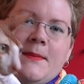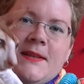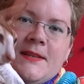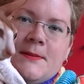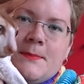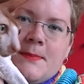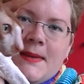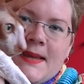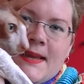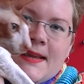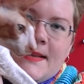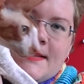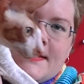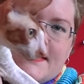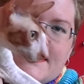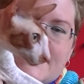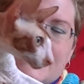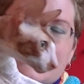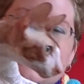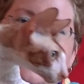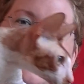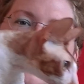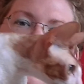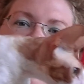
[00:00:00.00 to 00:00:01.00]
is
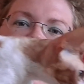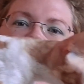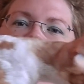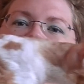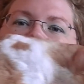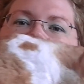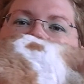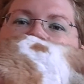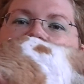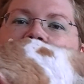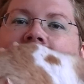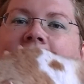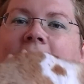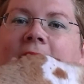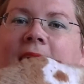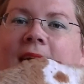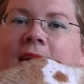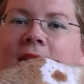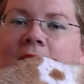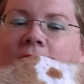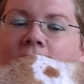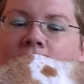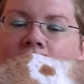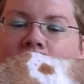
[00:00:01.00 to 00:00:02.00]
Binx and I
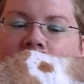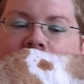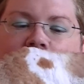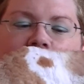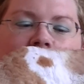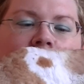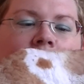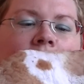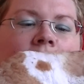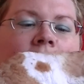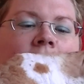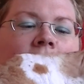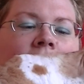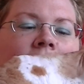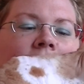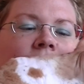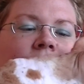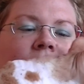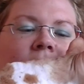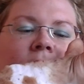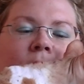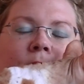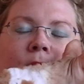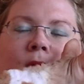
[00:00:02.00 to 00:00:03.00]
lick a lot on
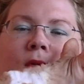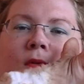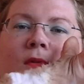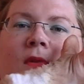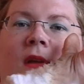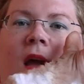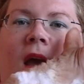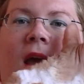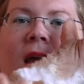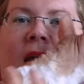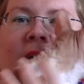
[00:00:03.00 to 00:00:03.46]
every wound I